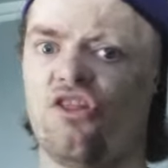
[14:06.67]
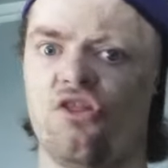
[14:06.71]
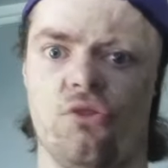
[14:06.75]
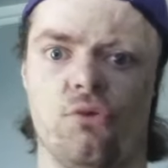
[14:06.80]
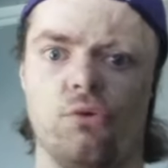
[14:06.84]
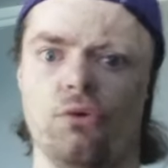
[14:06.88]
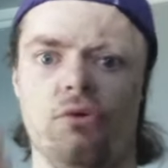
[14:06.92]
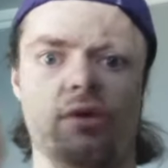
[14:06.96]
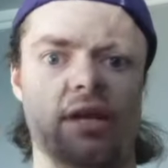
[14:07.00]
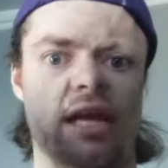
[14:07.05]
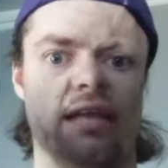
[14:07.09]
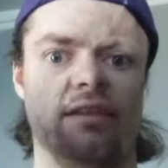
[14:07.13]

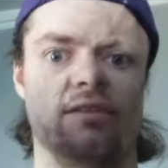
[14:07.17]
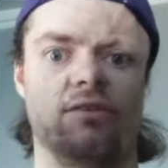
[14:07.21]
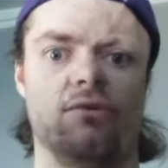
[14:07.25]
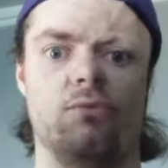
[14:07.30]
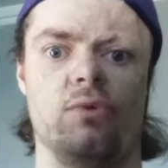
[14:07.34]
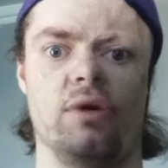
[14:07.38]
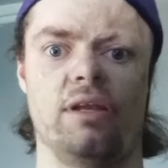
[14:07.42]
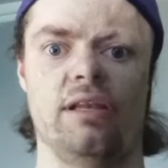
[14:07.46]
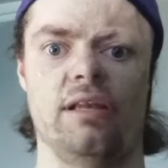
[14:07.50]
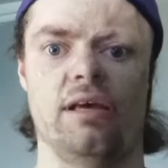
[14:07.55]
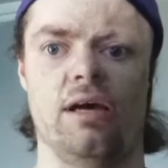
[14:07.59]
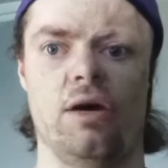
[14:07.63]
threw it out the
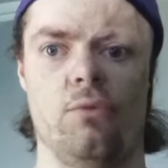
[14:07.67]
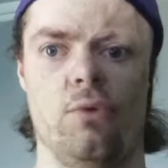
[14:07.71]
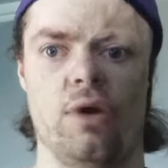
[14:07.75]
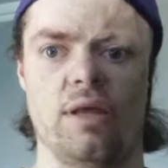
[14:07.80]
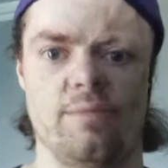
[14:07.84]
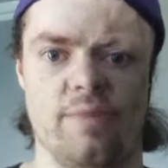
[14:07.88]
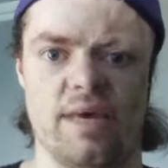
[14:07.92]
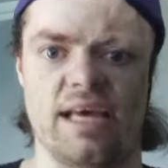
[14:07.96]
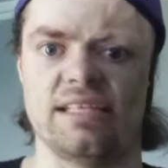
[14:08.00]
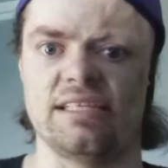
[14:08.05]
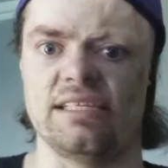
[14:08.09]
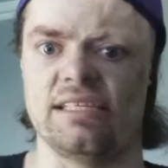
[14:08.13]
window,
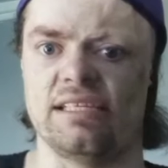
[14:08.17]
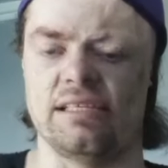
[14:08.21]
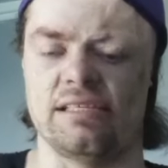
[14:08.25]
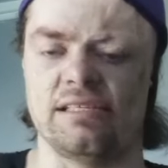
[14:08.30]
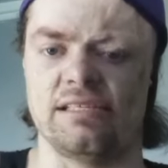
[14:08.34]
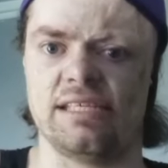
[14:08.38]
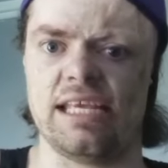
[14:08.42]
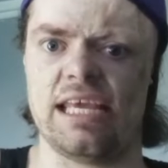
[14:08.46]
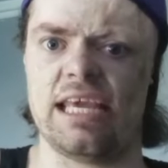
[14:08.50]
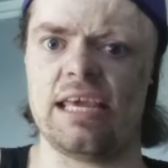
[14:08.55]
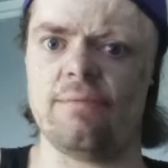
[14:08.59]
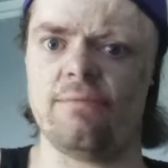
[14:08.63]
went back to the
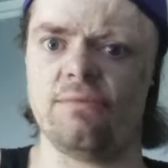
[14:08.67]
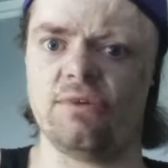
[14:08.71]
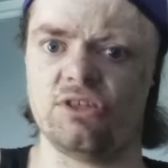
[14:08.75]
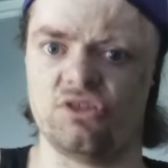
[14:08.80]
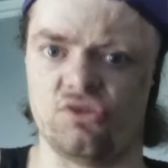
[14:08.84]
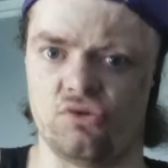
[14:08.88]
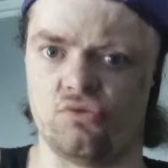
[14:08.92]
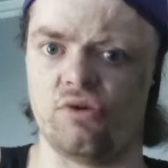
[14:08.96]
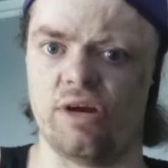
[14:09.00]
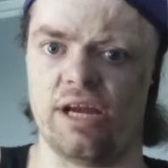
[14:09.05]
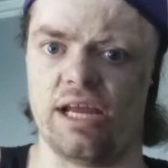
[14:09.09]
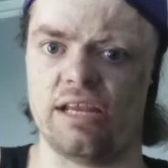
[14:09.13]
same
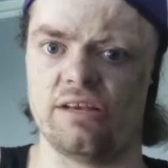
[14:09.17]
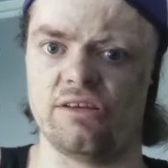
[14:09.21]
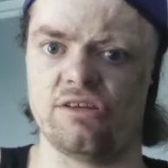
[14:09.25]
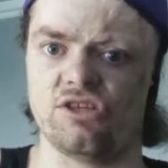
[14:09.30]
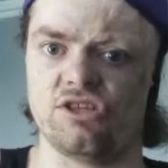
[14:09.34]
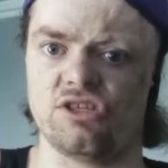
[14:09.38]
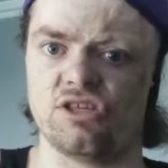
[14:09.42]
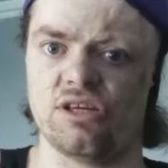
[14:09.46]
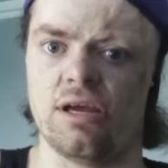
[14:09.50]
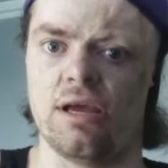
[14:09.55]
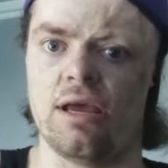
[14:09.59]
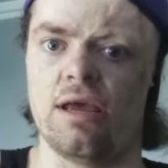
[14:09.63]

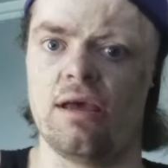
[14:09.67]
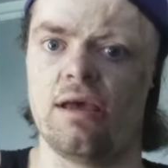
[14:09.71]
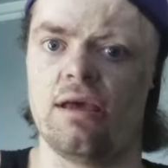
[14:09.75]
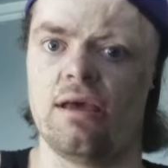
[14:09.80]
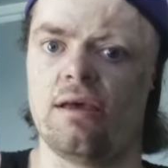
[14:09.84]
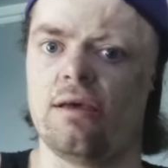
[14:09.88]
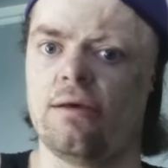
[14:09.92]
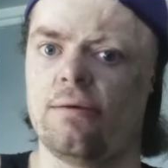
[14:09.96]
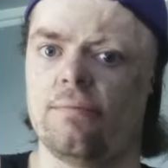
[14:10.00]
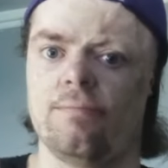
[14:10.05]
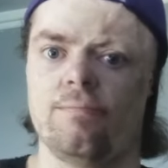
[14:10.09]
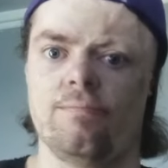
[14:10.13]
cringe
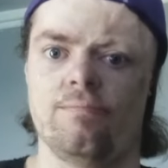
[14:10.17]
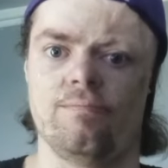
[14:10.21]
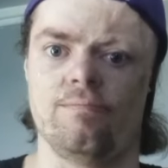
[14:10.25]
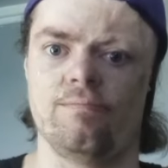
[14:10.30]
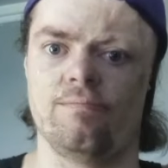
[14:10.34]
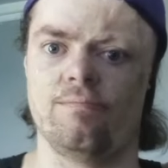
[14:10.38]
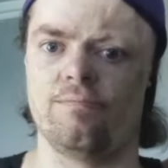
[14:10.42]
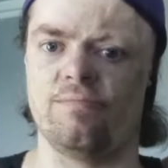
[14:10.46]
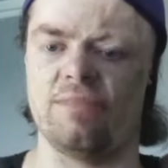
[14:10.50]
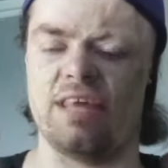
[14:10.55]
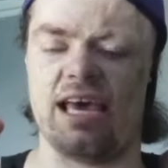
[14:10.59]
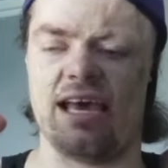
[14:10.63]

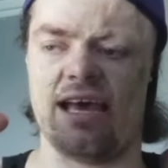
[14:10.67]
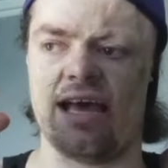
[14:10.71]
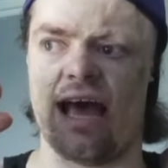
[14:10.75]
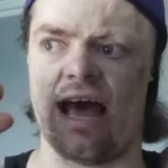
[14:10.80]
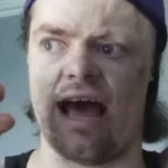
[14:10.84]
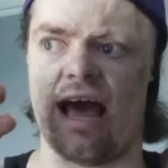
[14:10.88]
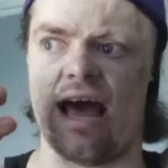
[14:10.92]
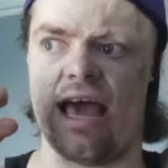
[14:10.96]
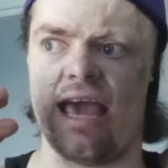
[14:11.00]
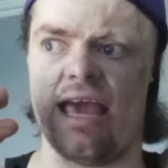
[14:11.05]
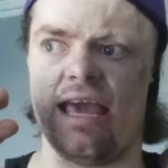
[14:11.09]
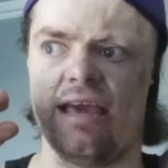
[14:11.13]
that
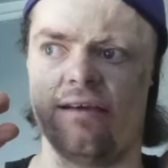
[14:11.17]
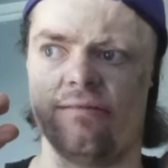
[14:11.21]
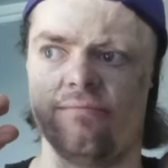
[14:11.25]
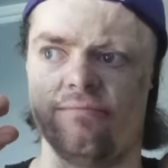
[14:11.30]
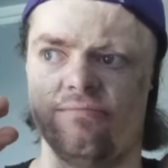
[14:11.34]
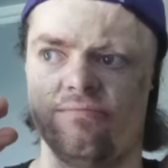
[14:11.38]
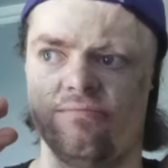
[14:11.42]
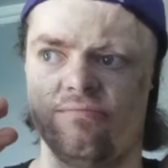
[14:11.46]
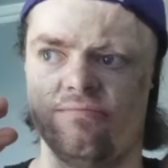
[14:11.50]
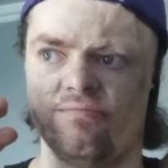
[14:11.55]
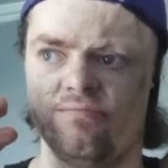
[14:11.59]
I